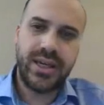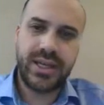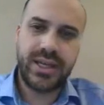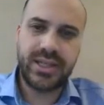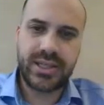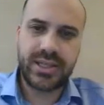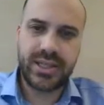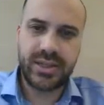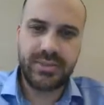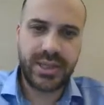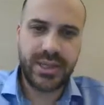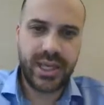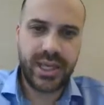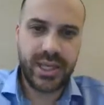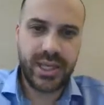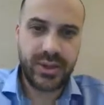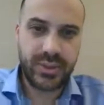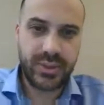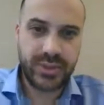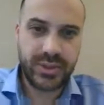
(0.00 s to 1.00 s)
is going to be
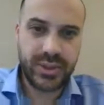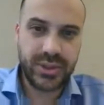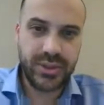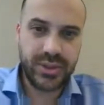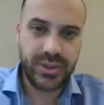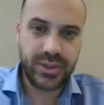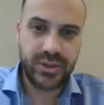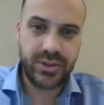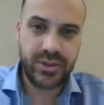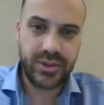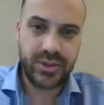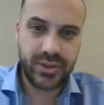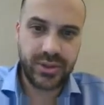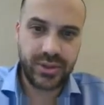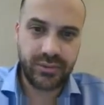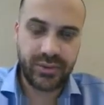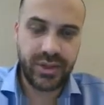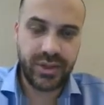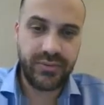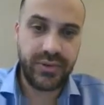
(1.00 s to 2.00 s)
equal to the
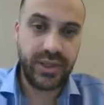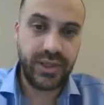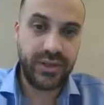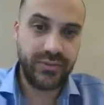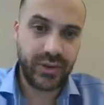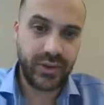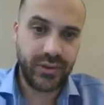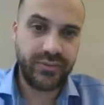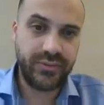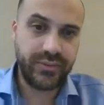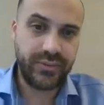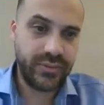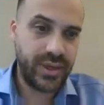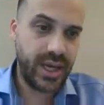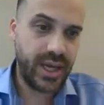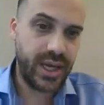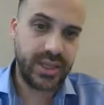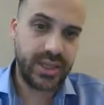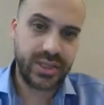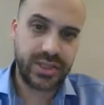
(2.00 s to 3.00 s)
derivative of
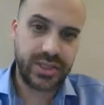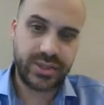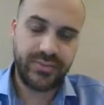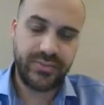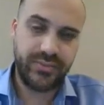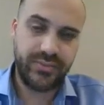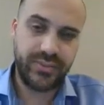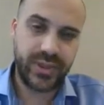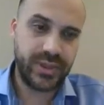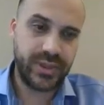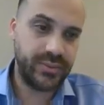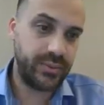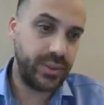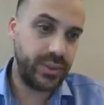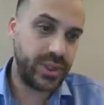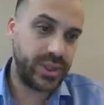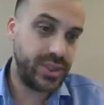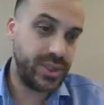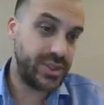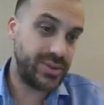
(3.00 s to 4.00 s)
h,
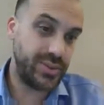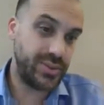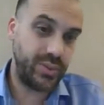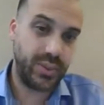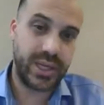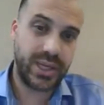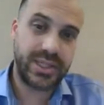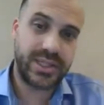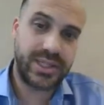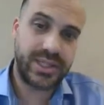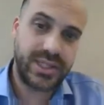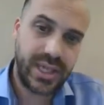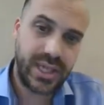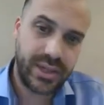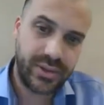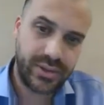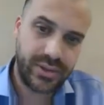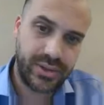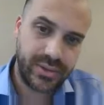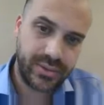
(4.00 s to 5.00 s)
which is
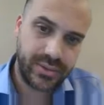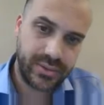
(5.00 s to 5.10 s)
1/6.